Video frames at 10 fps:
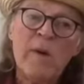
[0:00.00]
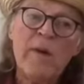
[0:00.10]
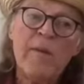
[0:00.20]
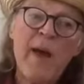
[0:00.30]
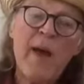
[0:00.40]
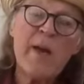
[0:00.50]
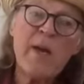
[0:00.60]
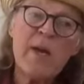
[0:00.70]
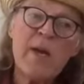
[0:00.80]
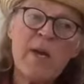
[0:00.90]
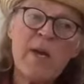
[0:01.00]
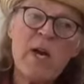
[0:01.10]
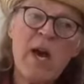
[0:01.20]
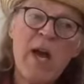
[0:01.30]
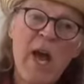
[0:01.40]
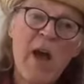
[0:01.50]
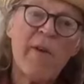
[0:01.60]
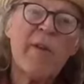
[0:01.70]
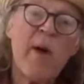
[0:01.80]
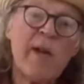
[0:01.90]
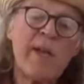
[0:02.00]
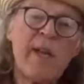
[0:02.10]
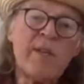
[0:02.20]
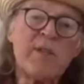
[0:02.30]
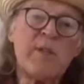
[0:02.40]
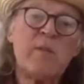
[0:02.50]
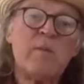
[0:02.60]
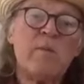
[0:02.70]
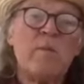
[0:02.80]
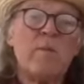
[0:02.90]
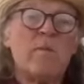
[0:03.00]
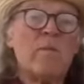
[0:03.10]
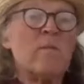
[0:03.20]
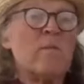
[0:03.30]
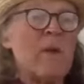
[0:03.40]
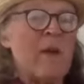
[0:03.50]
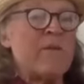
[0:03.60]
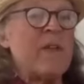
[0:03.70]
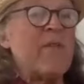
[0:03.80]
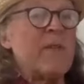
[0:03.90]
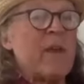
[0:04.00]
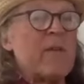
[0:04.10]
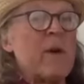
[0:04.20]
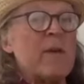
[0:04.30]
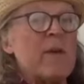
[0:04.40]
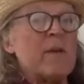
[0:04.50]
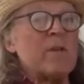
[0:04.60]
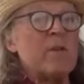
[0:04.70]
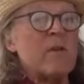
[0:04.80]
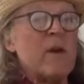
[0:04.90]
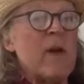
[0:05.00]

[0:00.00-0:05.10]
And then I have other ideas. I have definitely other ideas.